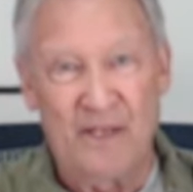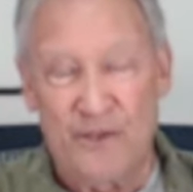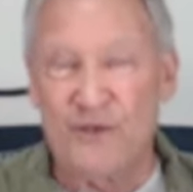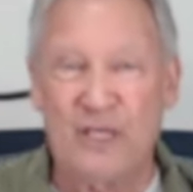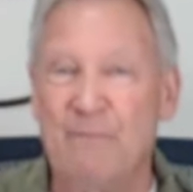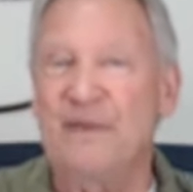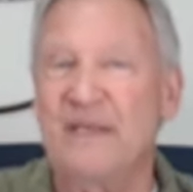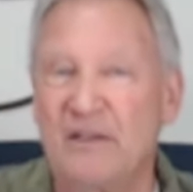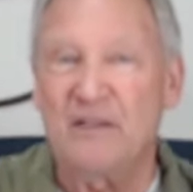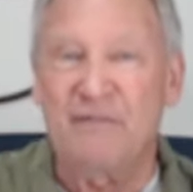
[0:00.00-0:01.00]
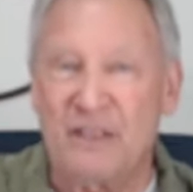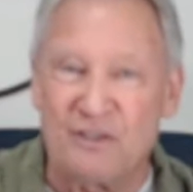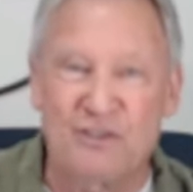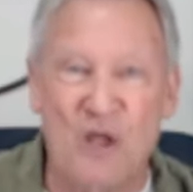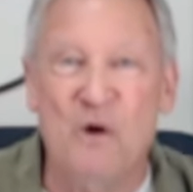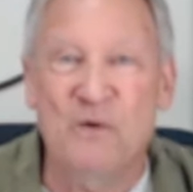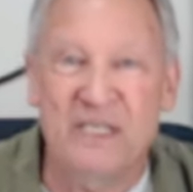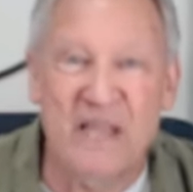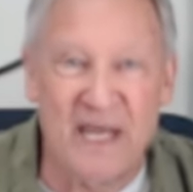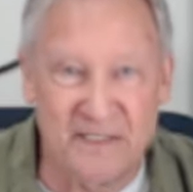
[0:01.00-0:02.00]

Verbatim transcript: You can be a living stone in that